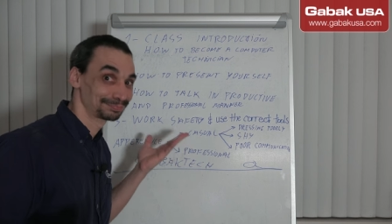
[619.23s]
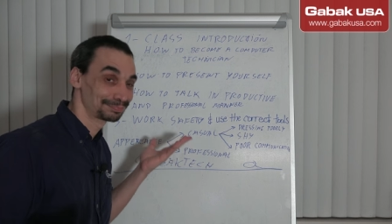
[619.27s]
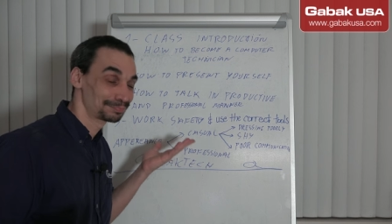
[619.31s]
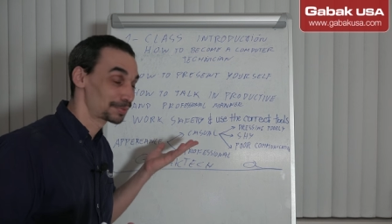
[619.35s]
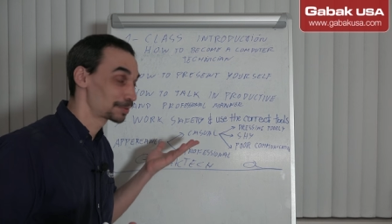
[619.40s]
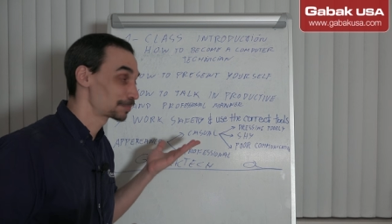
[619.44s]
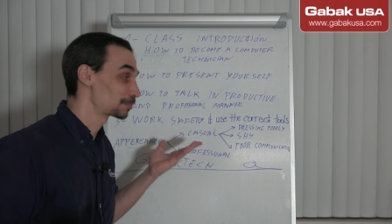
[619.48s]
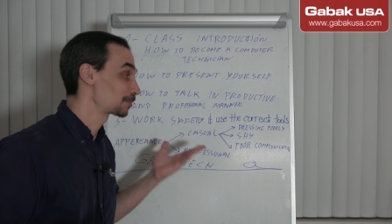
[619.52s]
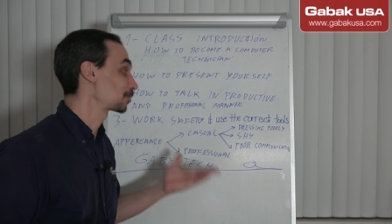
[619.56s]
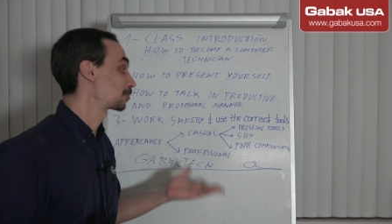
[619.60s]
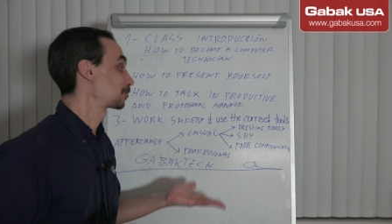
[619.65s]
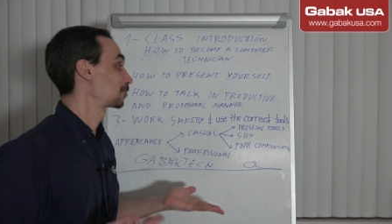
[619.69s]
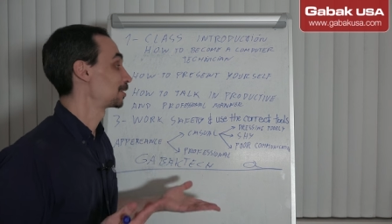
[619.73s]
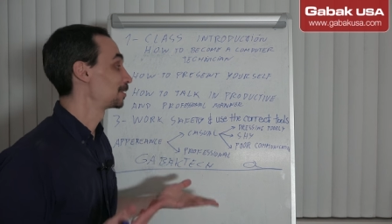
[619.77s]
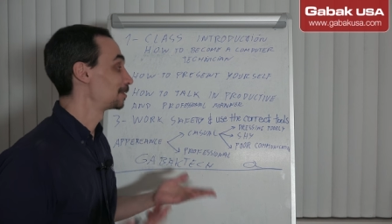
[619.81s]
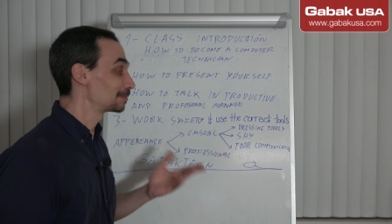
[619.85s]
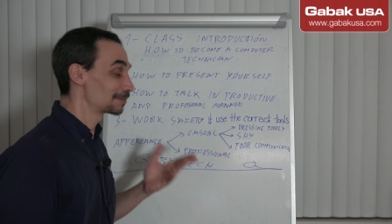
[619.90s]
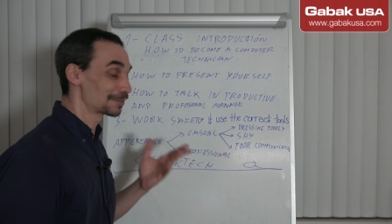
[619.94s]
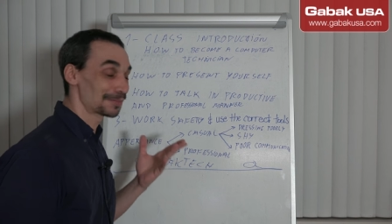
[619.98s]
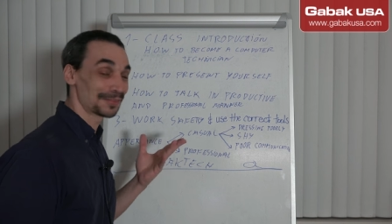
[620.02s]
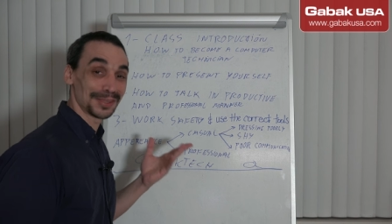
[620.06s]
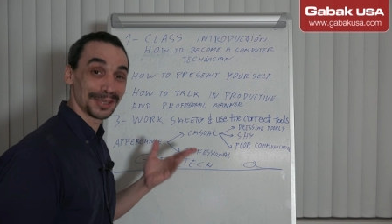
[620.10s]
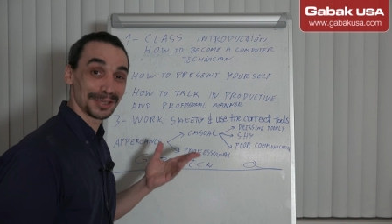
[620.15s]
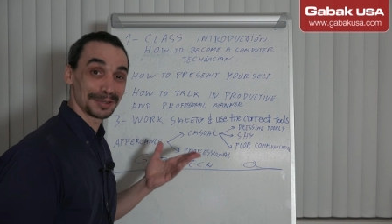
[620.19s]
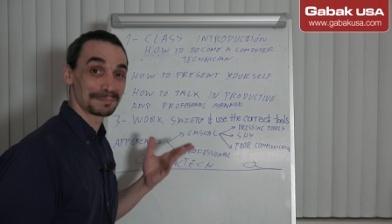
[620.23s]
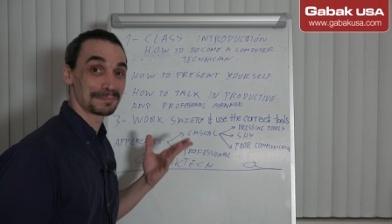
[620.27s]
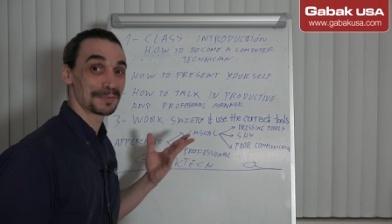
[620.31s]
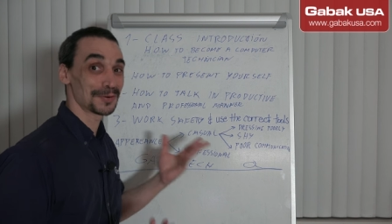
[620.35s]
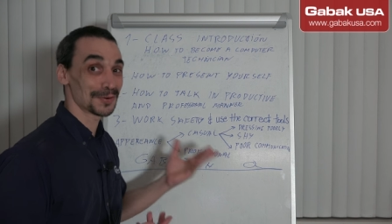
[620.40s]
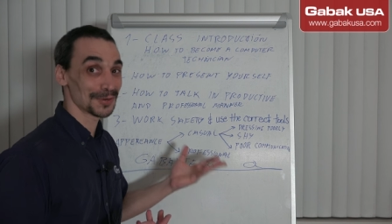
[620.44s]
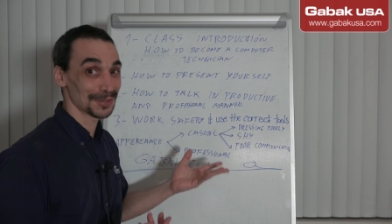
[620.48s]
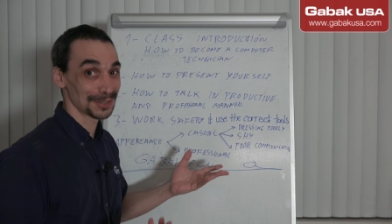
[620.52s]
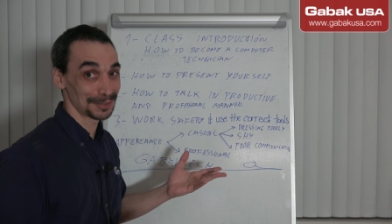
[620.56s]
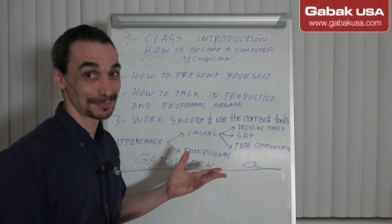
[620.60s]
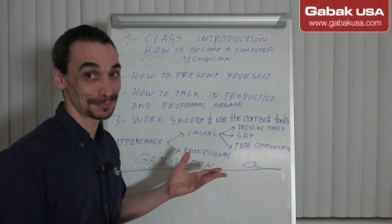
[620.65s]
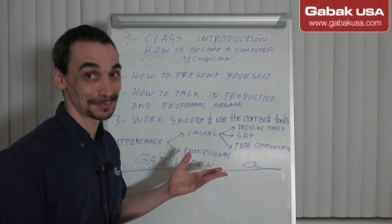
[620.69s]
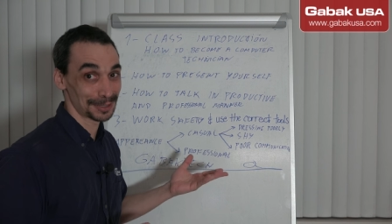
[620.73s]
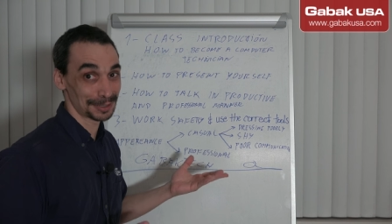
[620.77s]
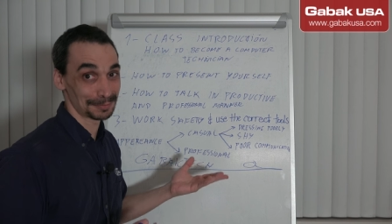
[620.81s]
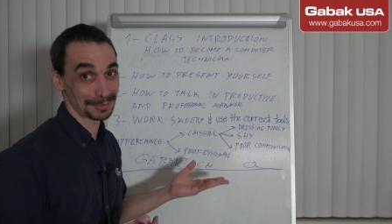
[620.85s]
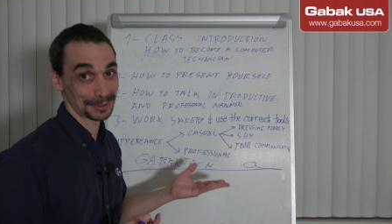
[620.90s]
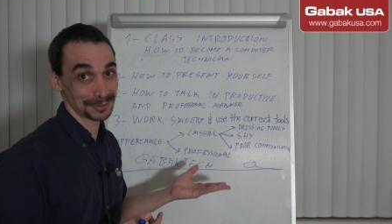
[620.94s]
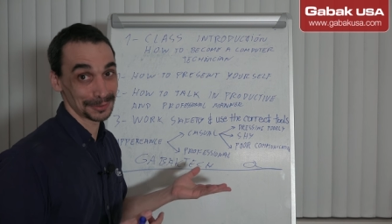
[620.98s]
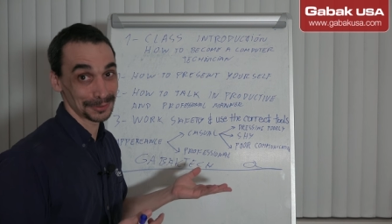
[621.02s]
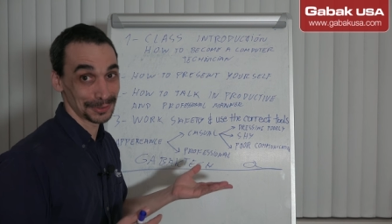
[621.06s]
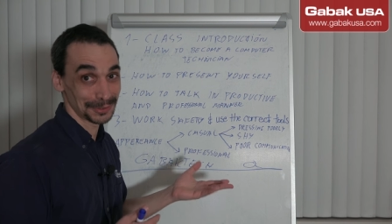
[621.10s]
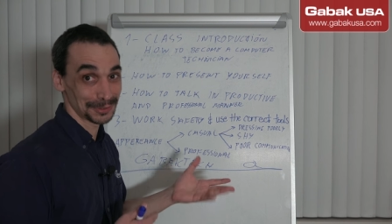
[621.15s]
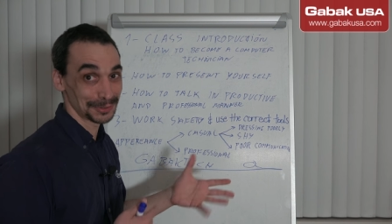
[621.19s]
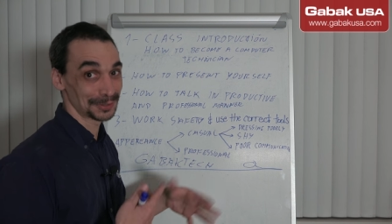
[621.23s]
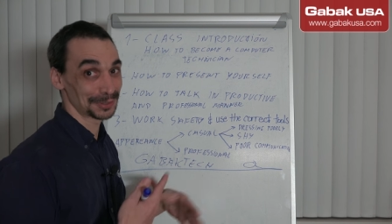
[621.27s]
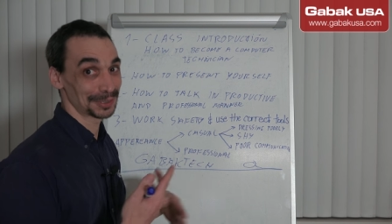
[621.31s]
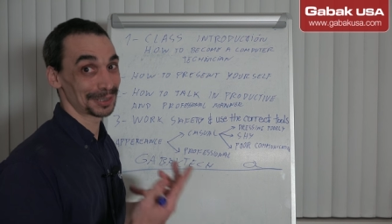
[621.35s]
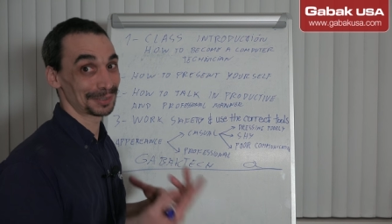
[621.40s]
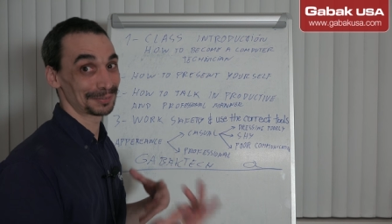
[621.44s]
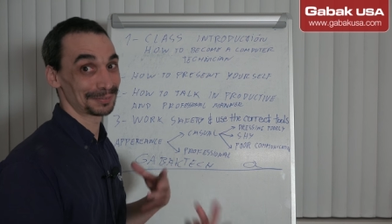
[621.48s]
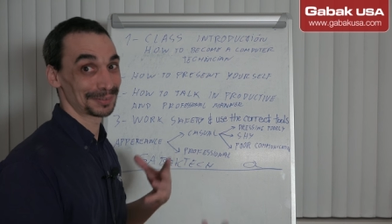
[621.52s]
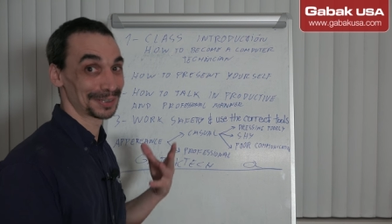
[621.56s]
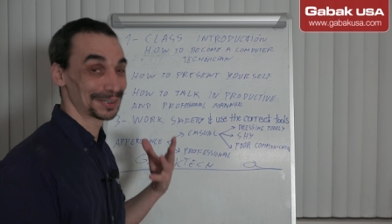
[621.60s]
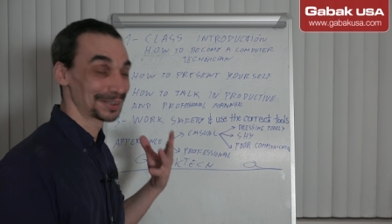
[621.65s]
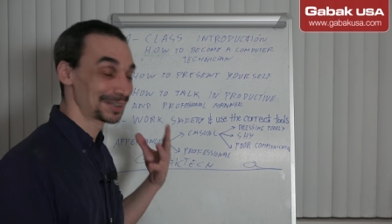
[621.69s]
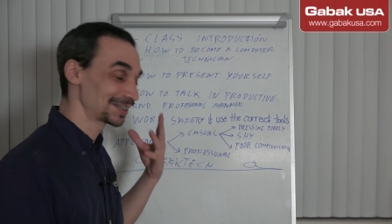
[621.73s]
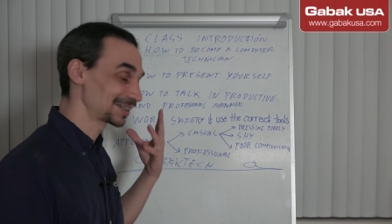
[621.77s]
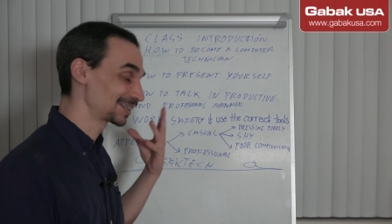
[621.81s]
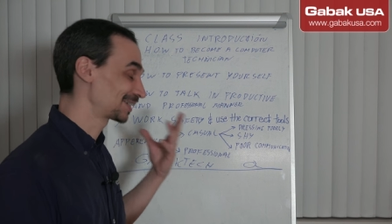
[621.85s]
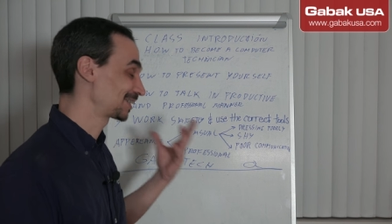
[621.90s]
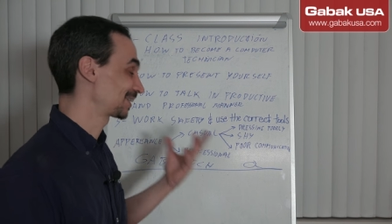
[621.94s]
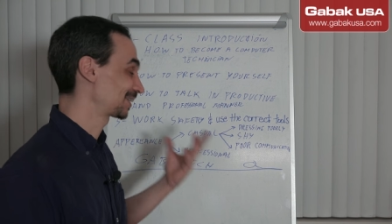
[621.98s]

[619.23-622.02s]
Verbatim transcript: people will think poorly about you, even